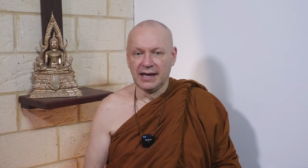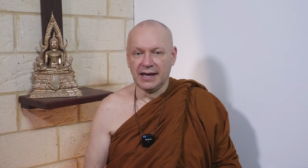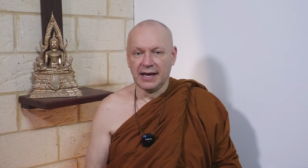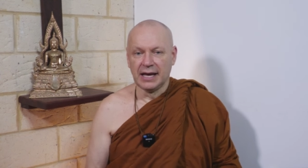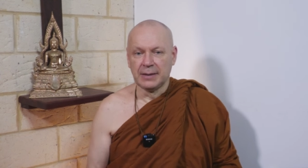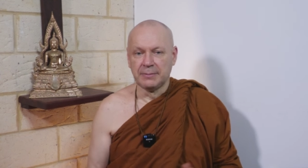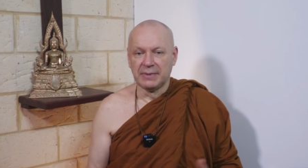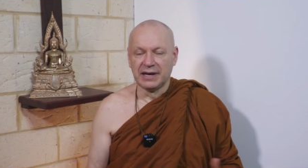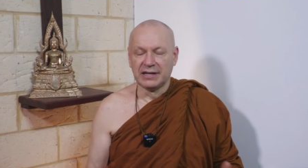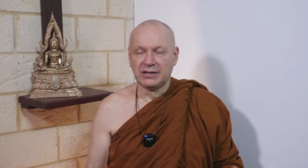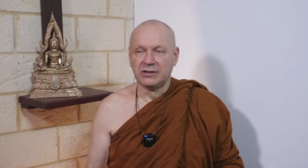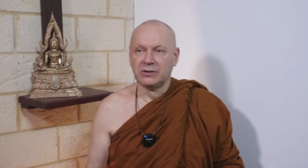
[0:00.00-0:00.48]

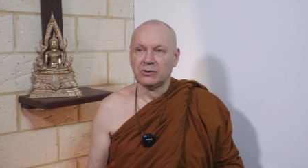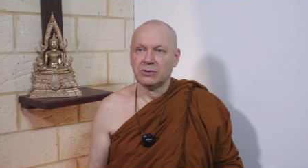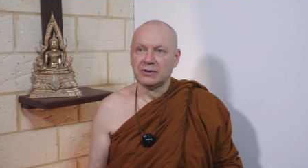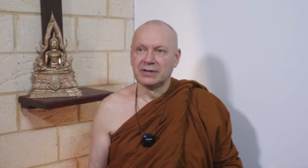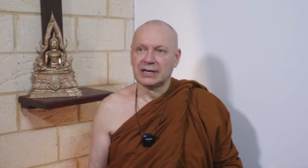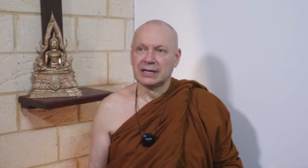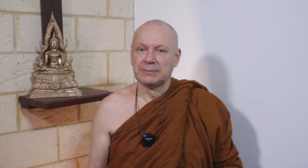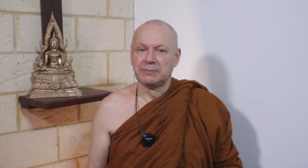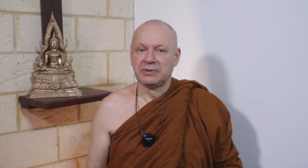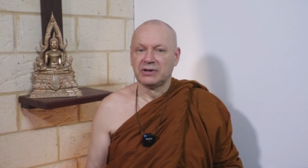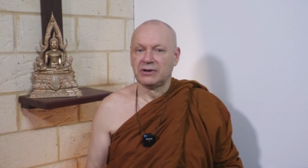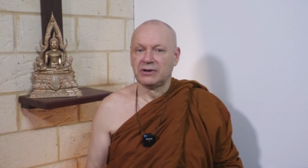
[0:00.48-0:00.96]
Am I
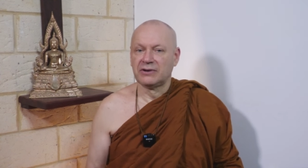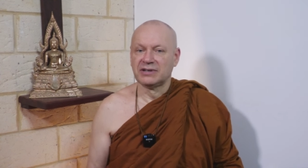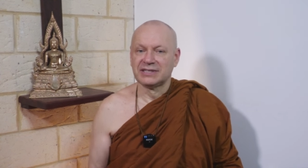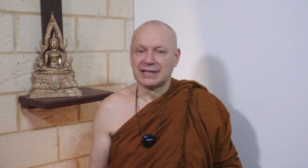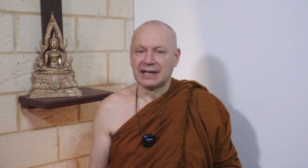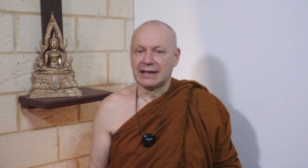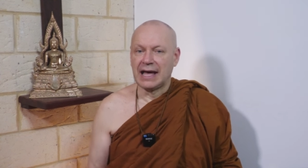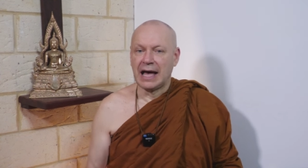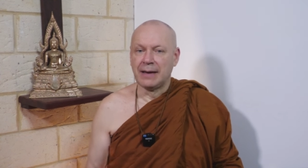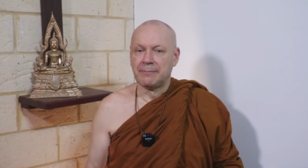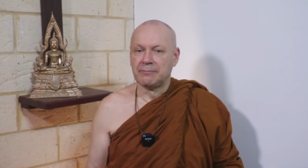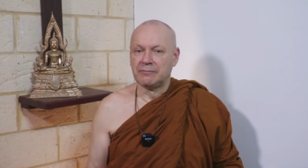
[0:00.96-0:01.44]
doing it because
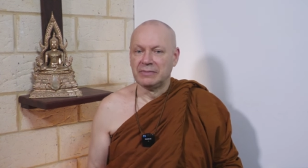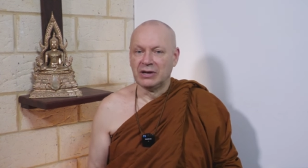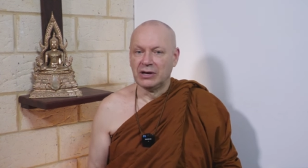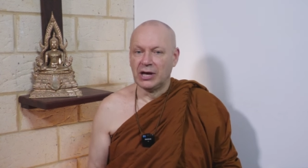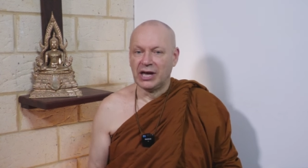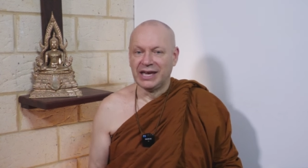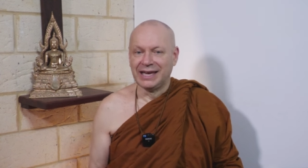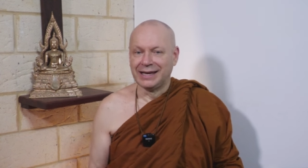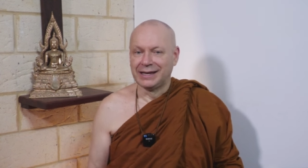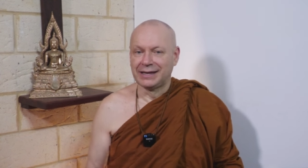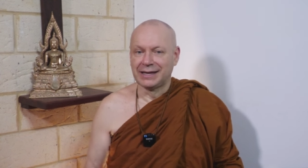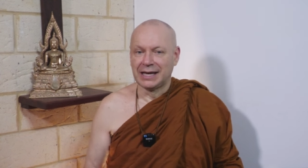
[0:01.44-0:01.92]
I'm
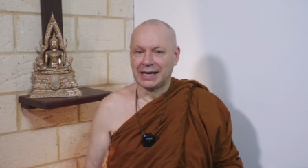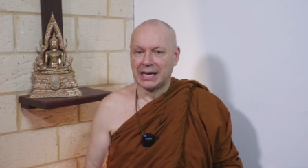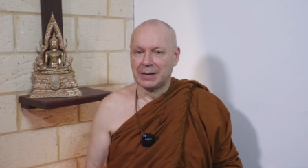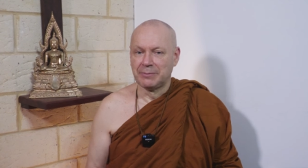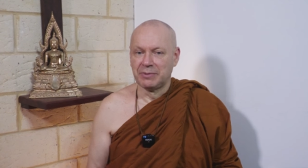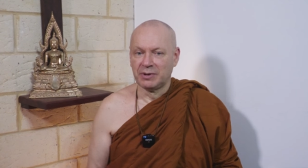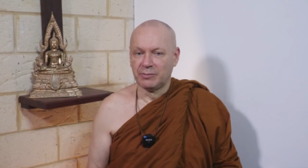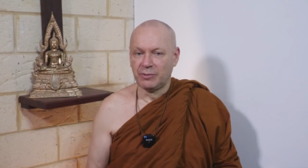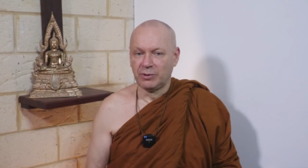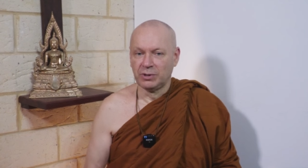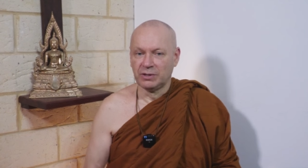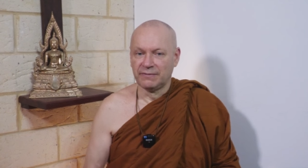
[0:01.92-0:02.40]

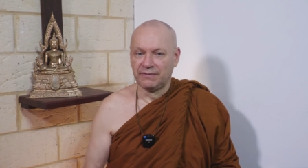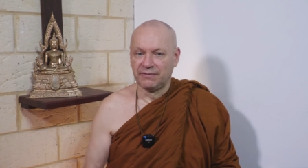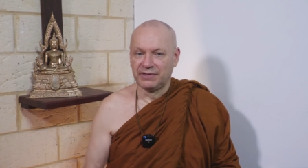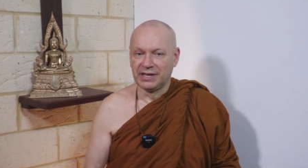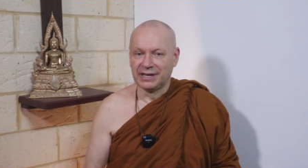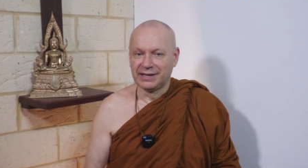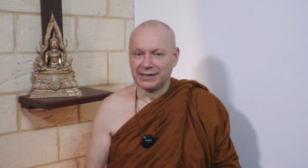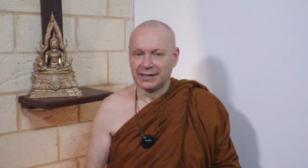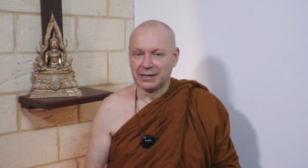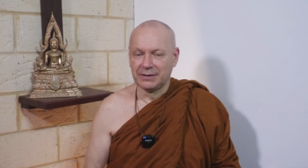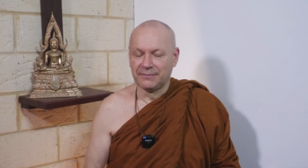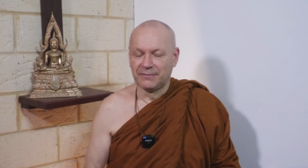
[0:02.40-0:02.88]
incapable of
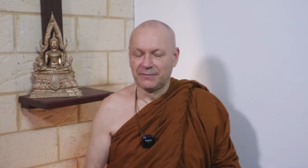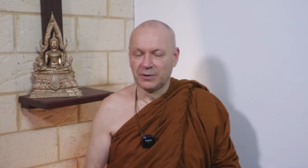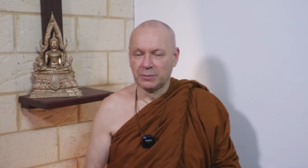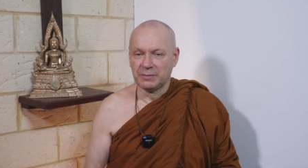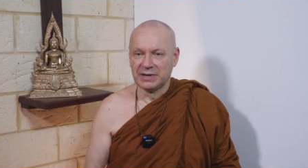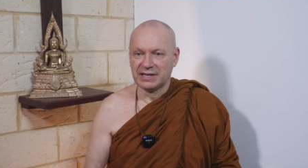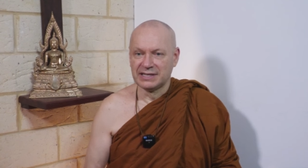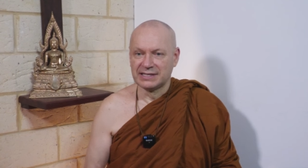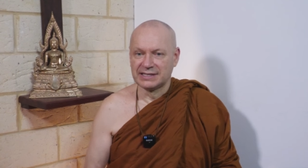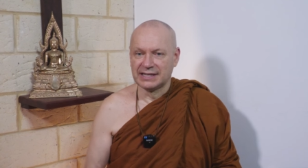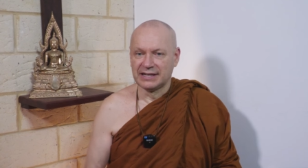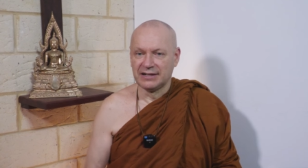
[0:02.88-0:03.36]
thinking for
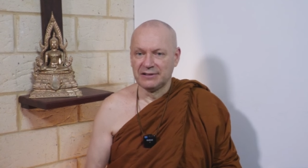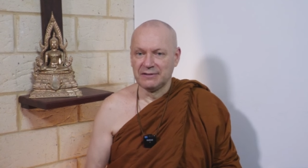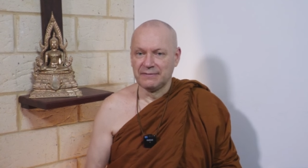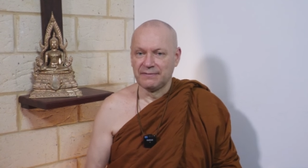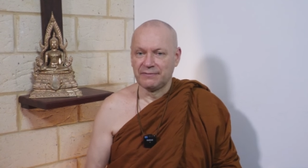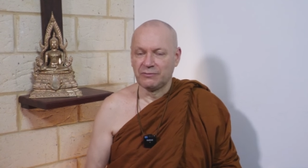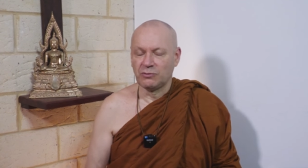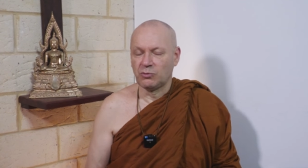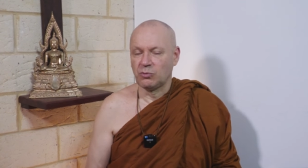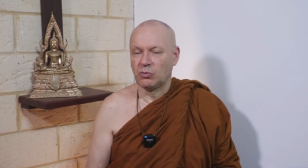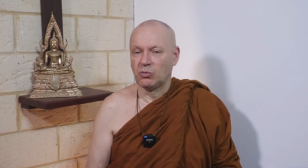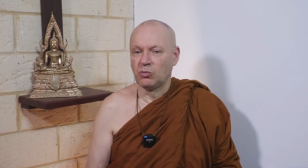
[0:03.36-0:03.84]

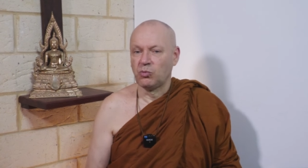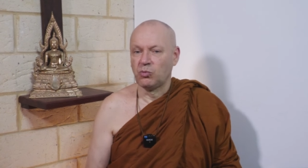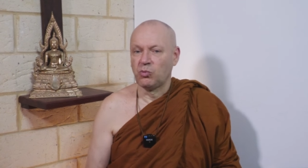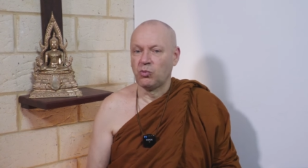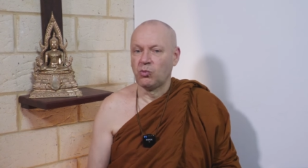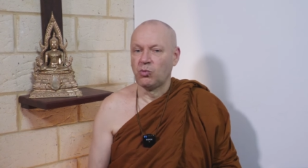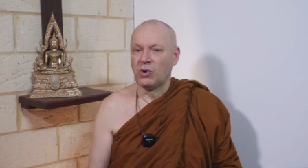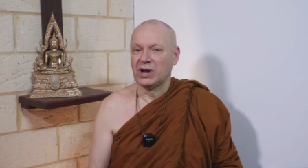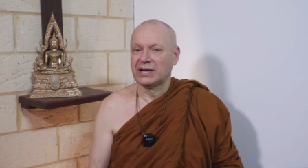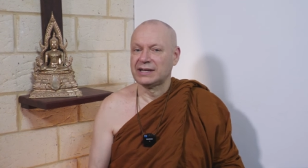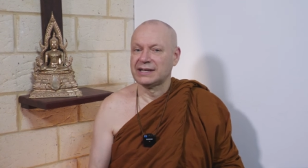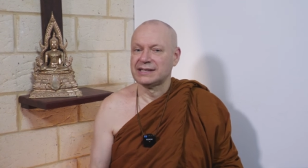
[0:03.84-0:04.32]
myself?
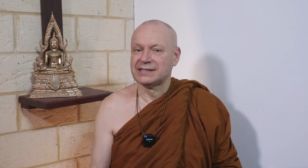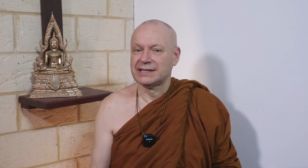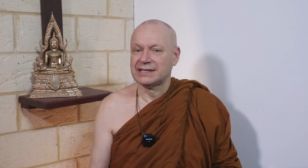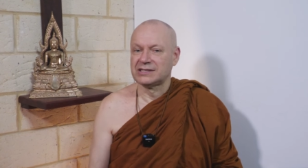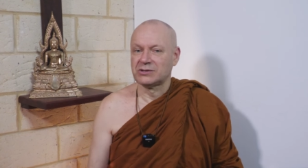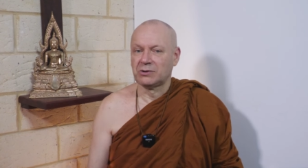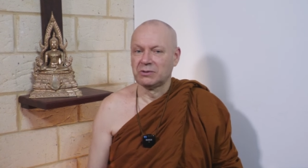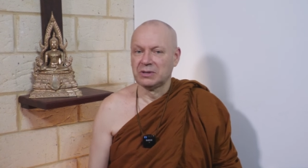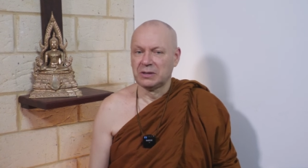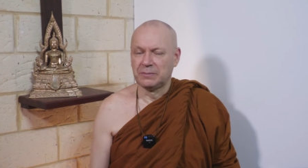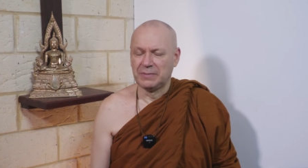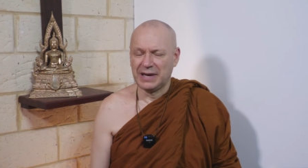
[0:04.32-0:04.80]
What is this
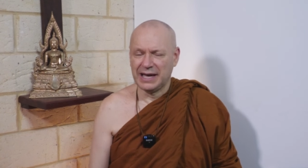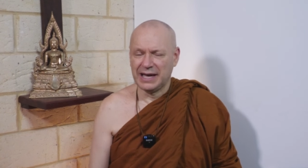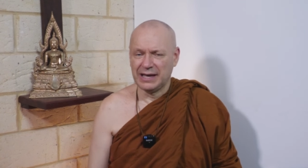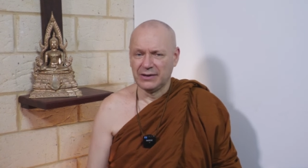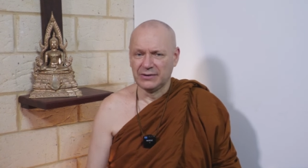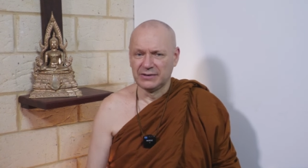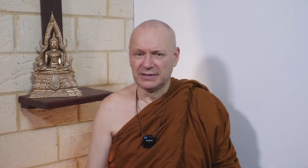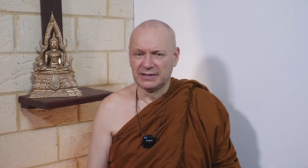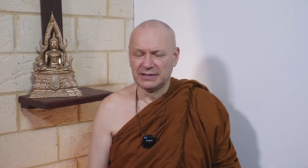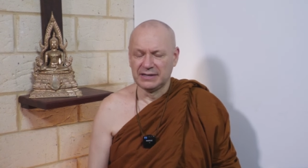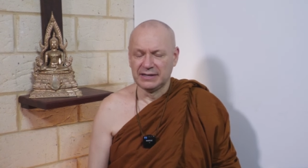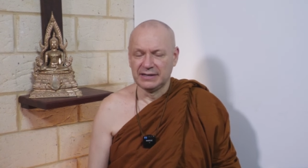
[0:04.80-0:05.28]
all
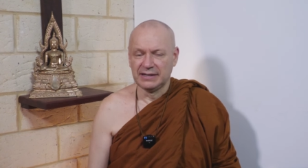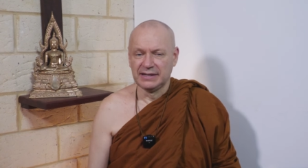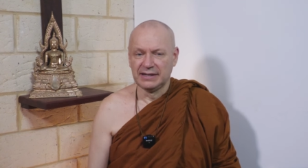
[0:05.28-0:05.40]
about?